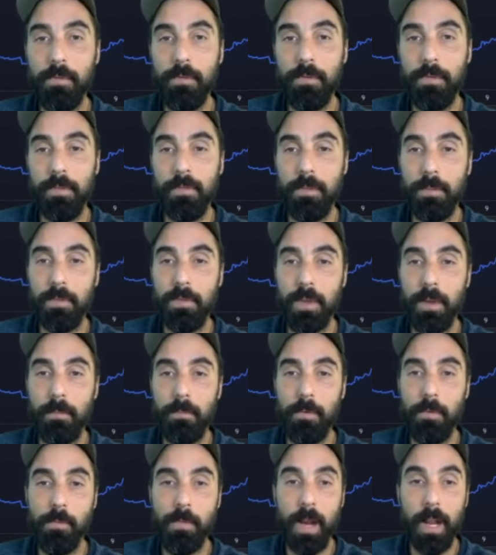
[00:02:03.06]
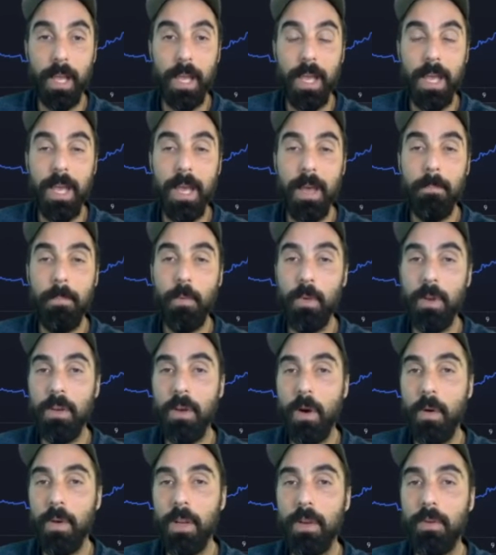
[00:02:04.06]
50% pullback, but we
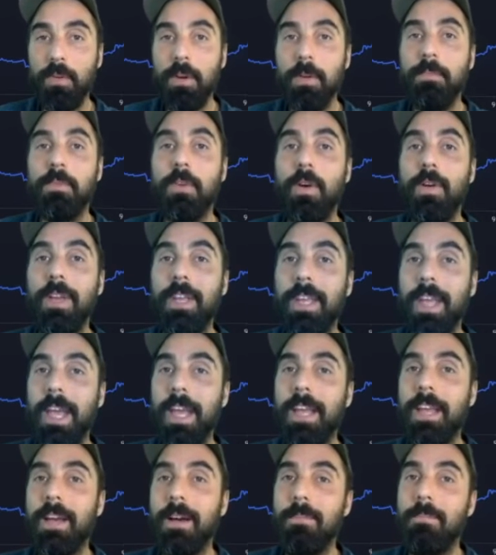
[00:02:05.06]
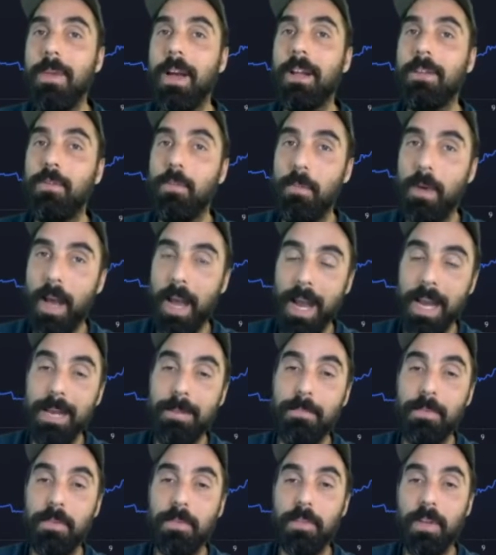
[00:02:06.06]
know in crypto it can come back to about
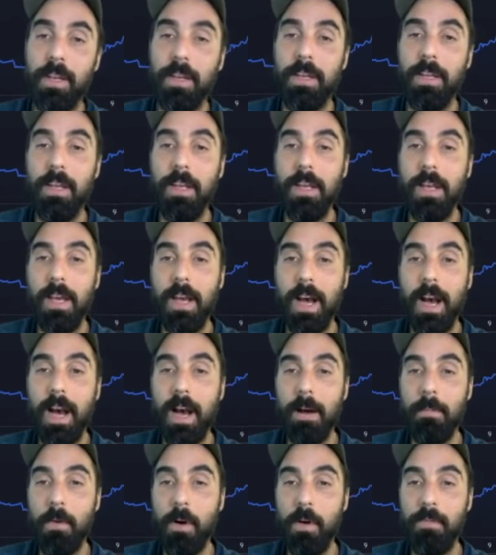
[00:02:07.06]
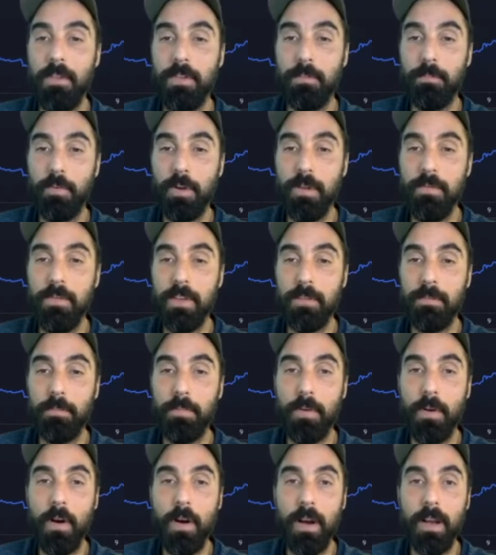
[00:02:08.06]
80% of its previous
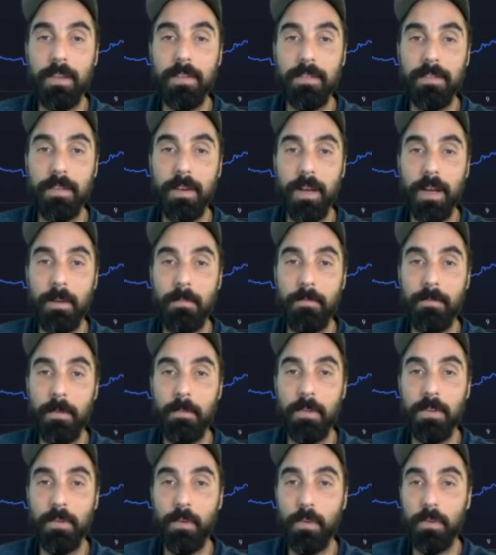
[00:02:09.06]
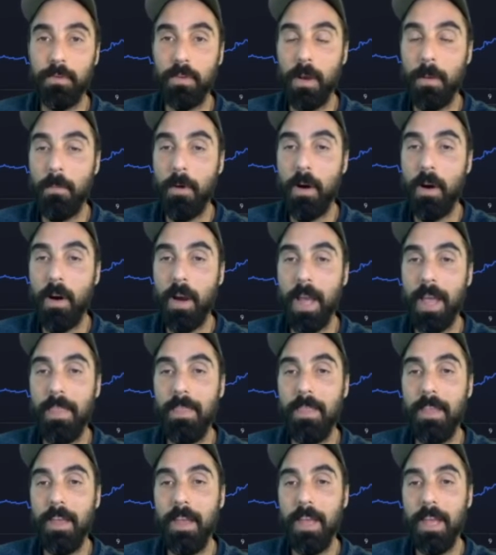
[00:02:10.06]
price from its all-time high.
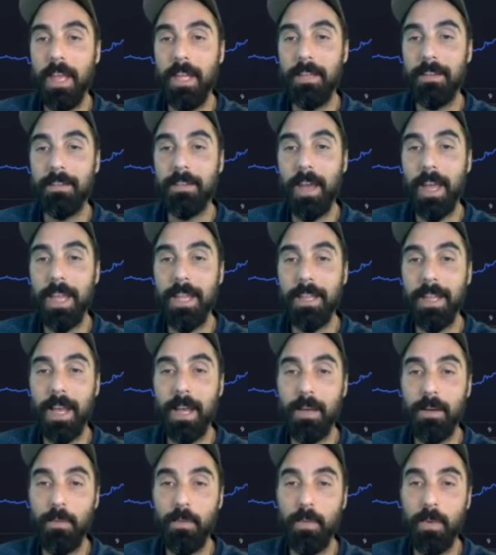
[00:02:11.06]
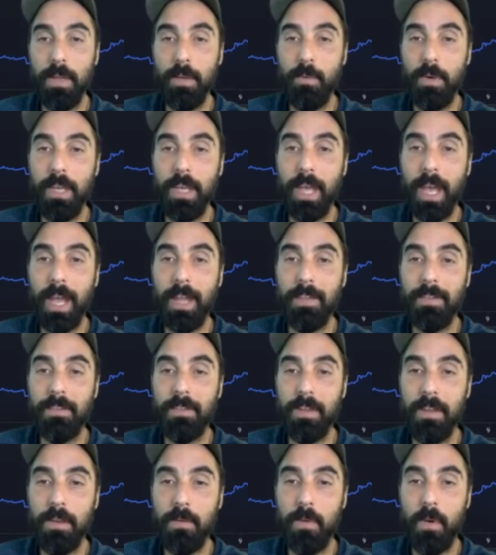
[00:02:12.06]
And in saying that, we can
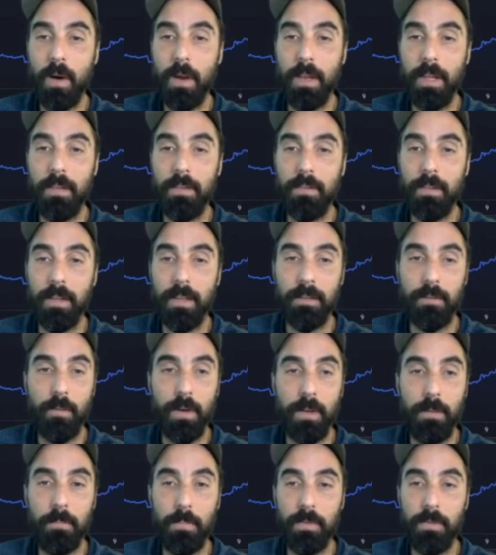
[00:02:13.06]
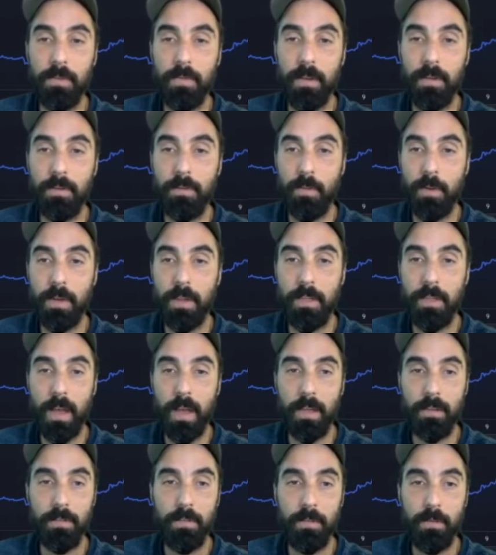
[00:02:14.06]
see quite easily a $20,000,
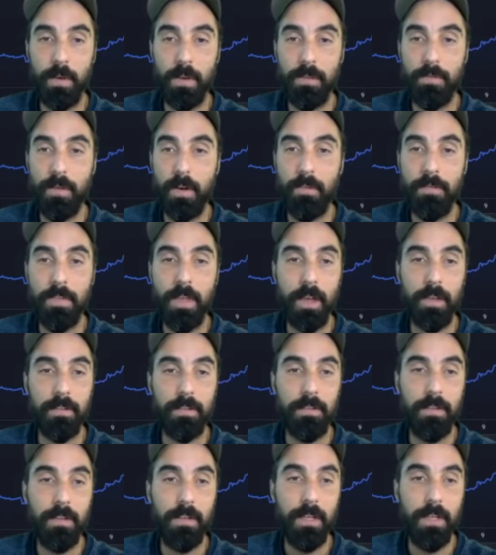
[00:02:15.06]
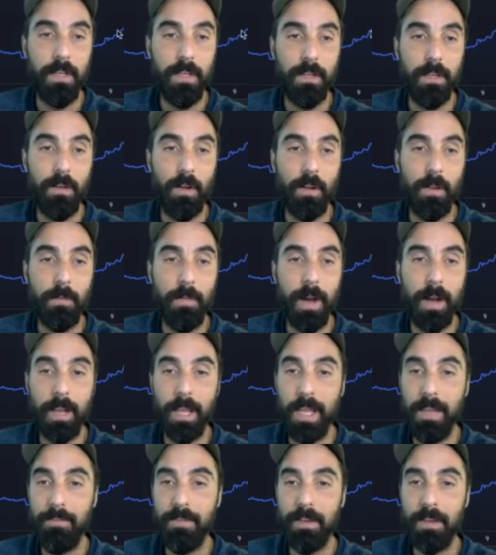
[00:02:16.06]
$25,000 mark,
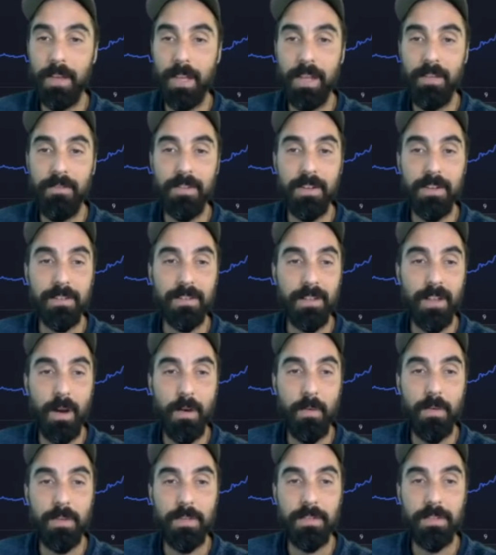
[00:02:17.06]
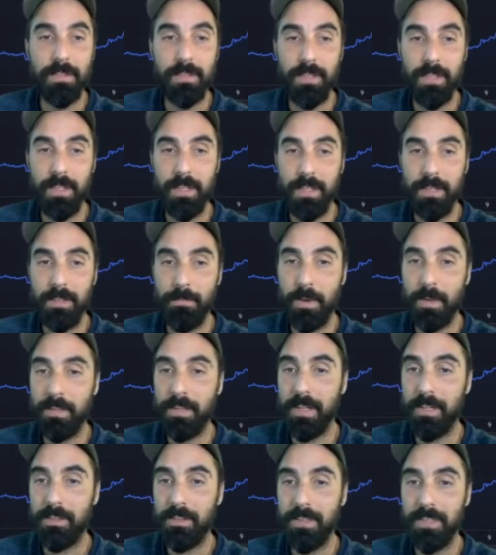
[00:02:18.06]
even as low as
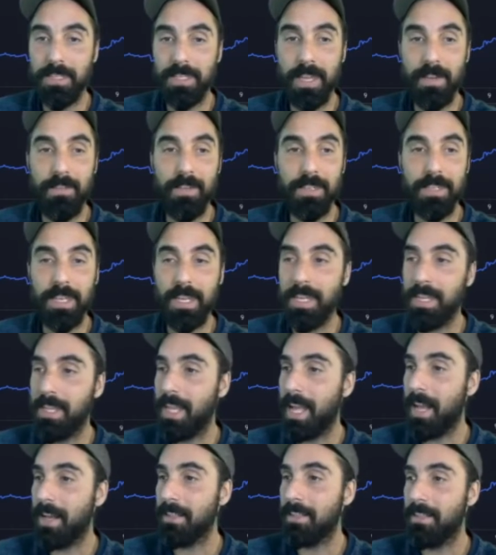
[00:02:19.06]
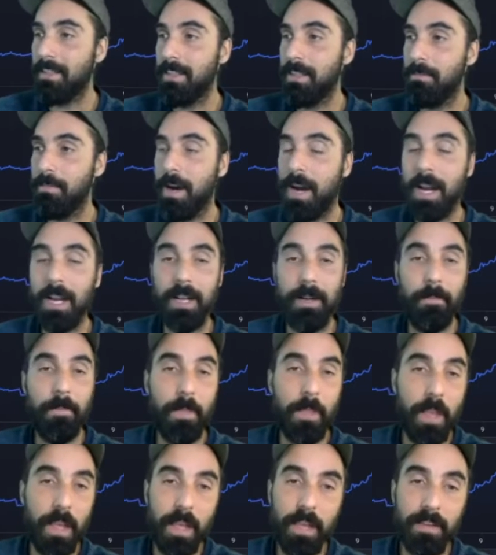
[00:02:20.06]
potentially $17,000 in the market.
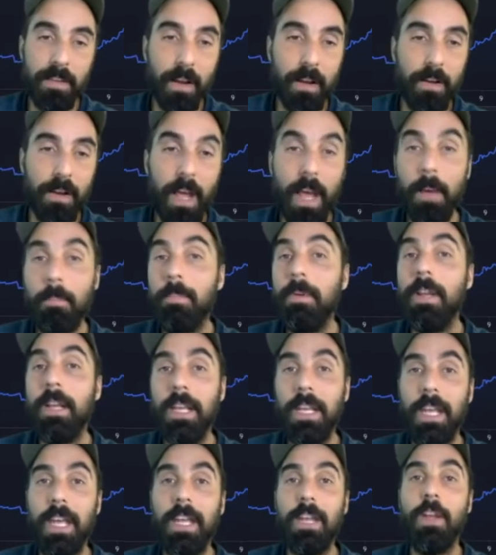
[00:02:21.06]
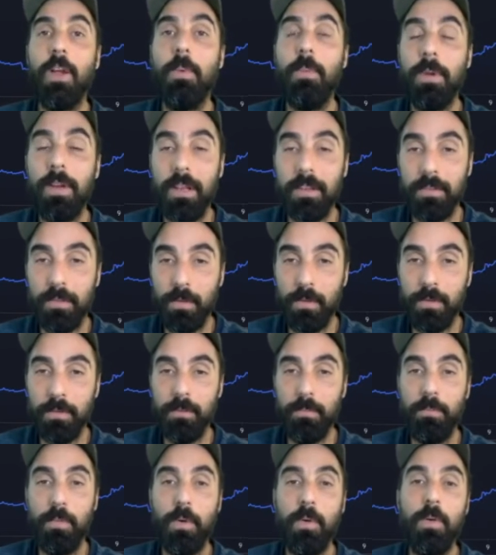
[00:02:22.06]
Is that going to happen? Again, nobody has a
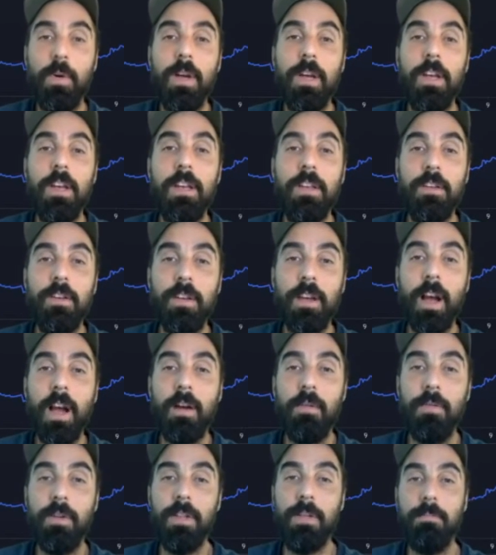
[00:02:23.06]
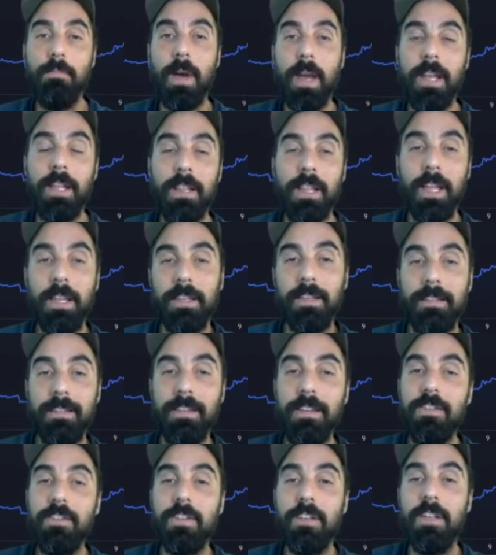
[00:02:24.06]
crystal ball. You can't really make that
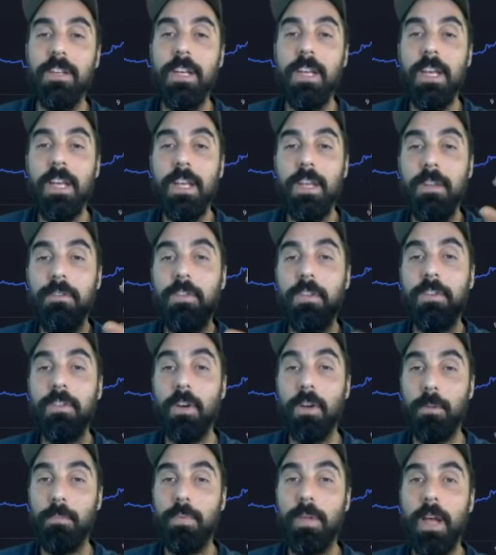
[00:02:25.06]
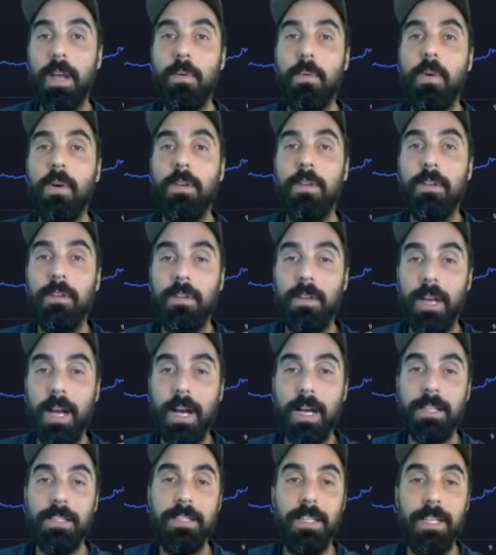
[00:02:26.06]
decision. You've just got to play what
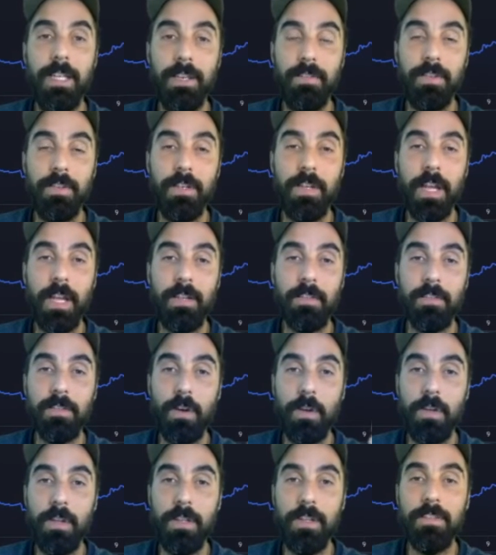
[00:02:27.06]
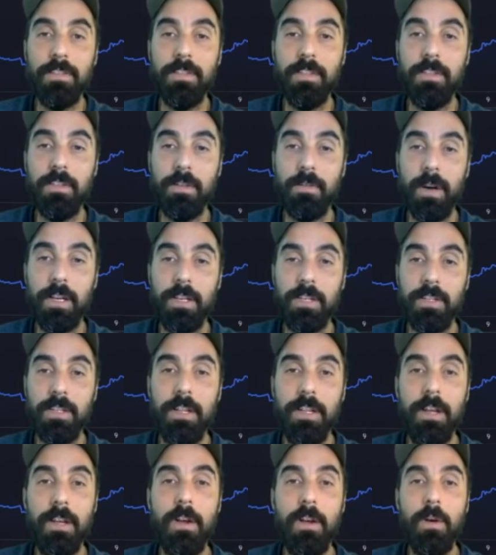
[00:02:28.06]
cards you're given. And so in this
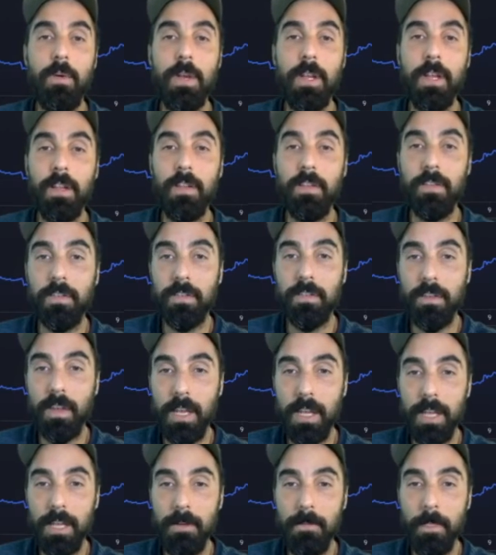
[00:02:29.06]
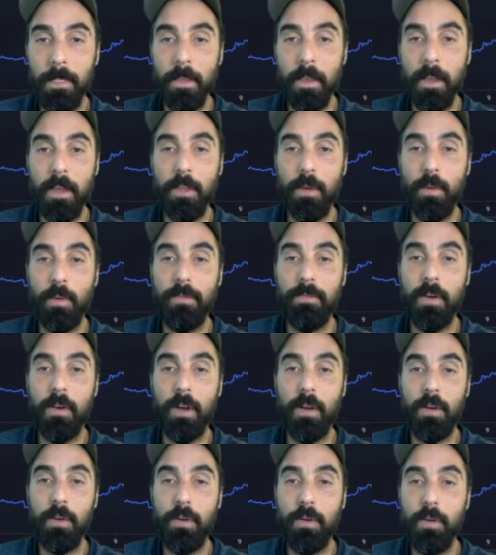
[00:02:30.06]
situation, we can see that we've
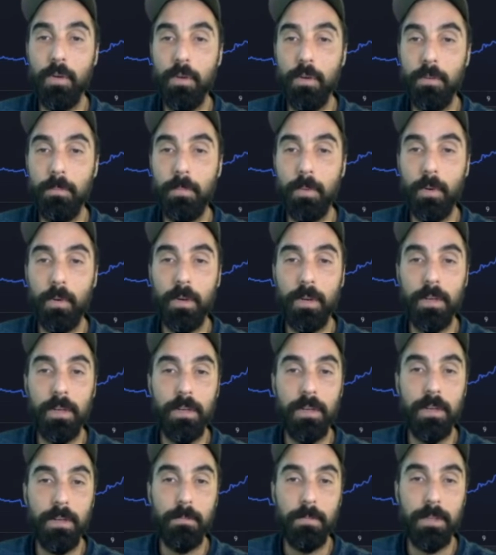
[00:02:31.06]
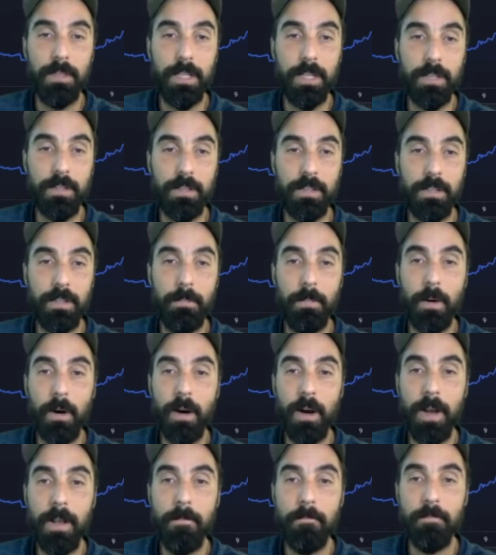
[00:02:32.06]
got a good point potentially to
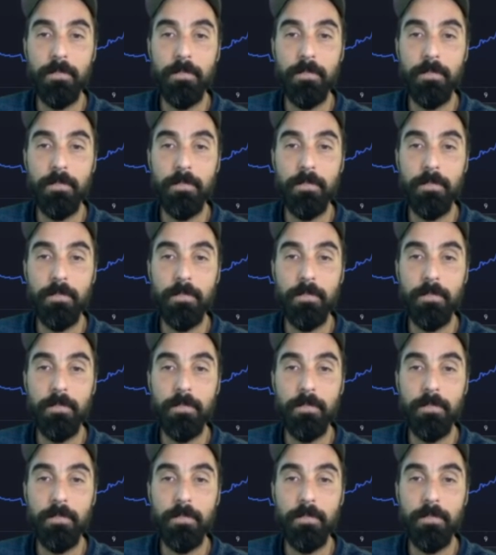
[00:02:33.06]
buy.